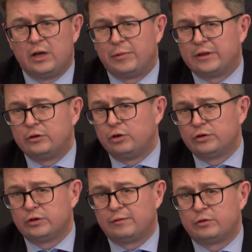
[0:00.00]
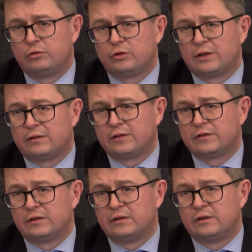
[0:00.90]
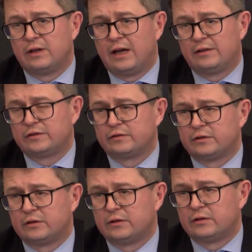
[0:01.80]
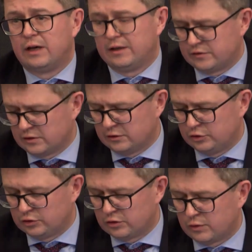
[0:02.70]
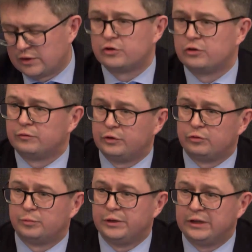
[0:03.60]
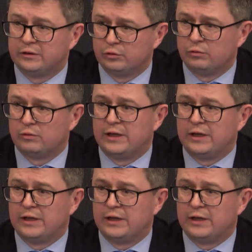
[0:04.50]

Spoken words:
But then you also have to look at this as a question of European law.